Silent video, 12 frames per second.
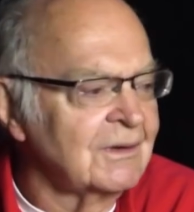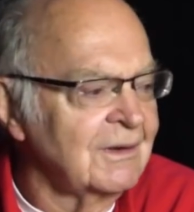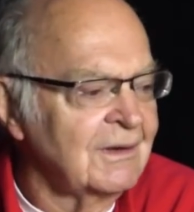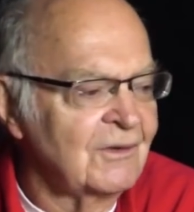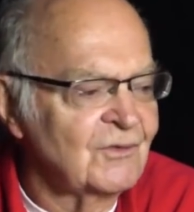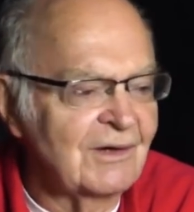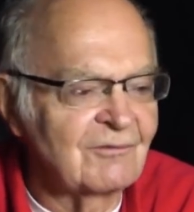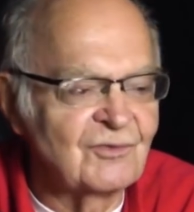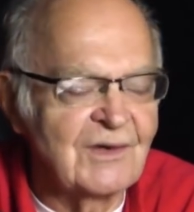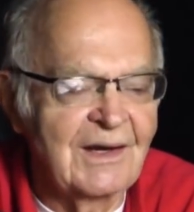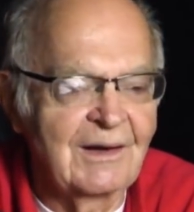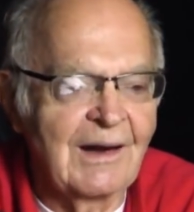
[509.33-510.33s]
instead of
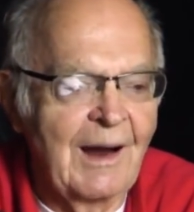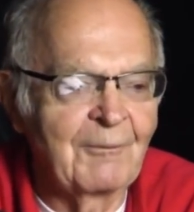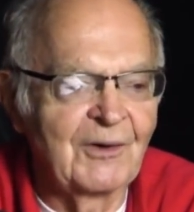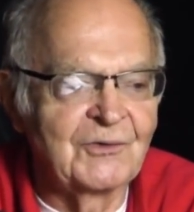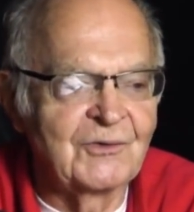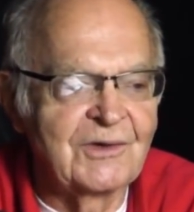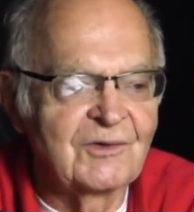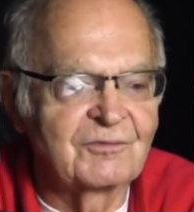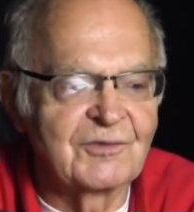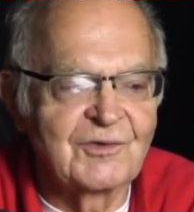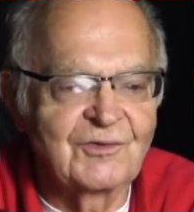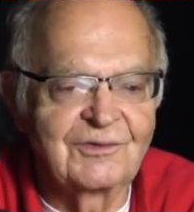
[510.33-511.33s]
saying I'm going to do this
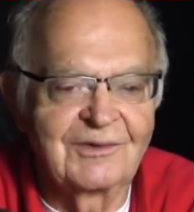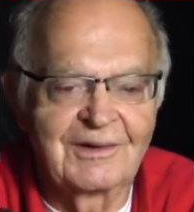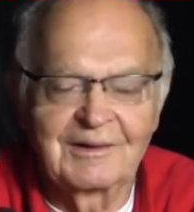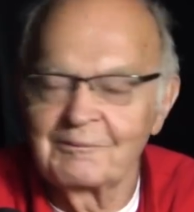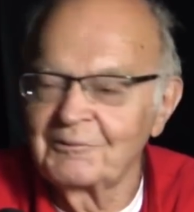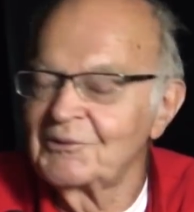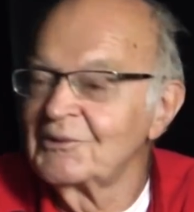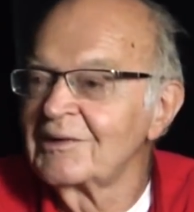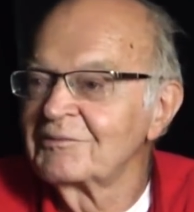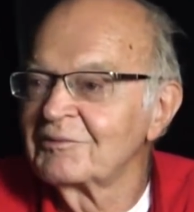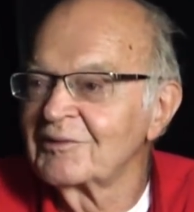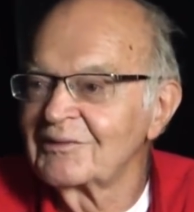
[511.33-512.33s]
first and do
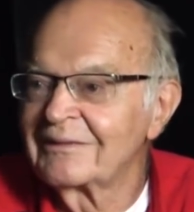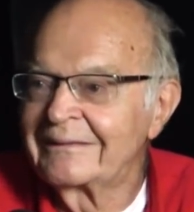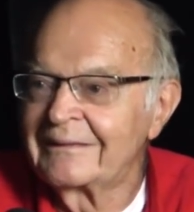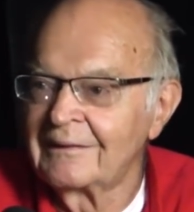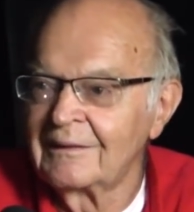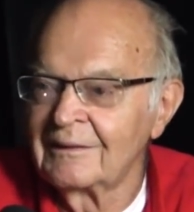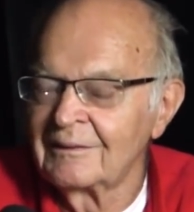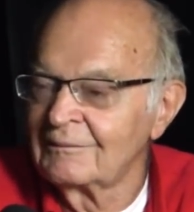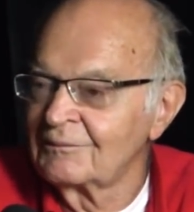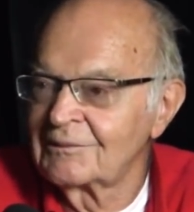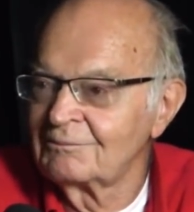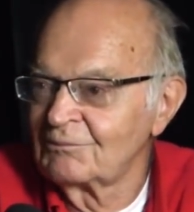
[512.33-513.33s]
this first,
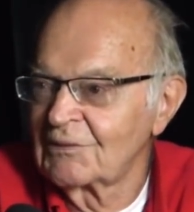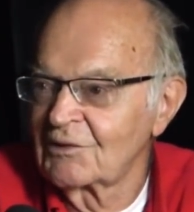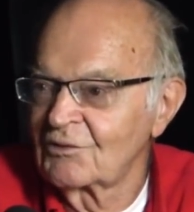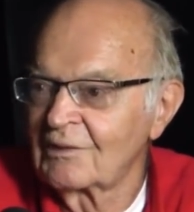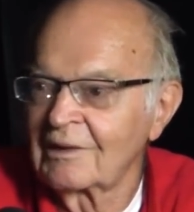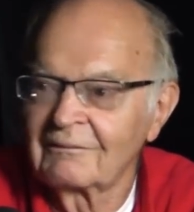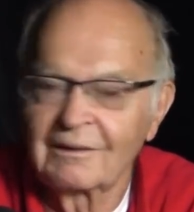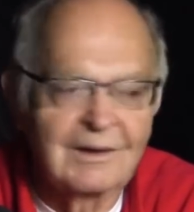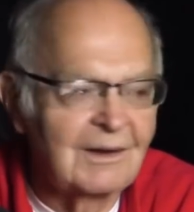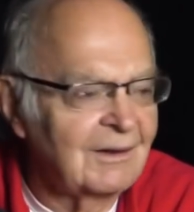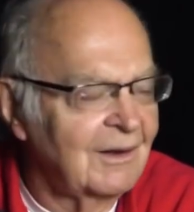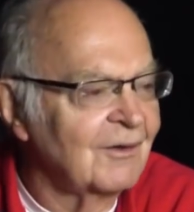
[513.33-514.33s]
just you
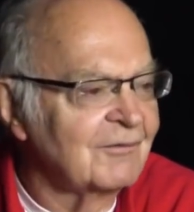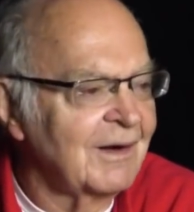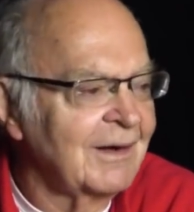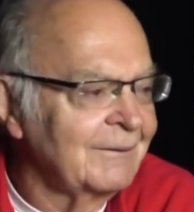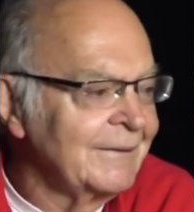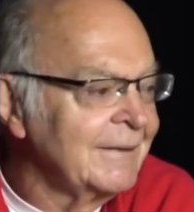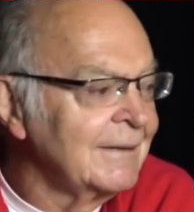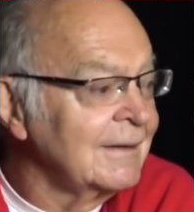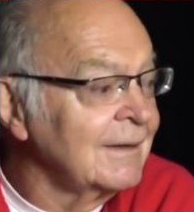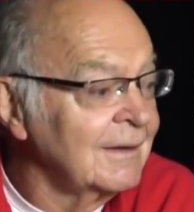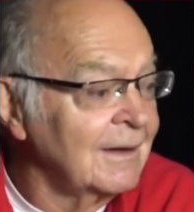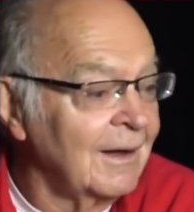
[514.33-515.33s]
know.
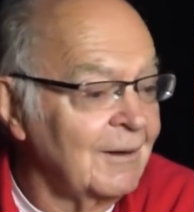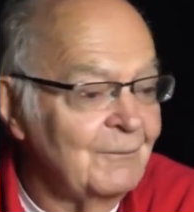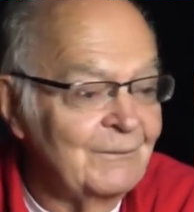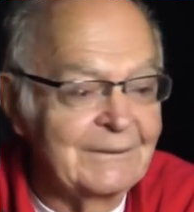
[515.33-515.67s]
Uh,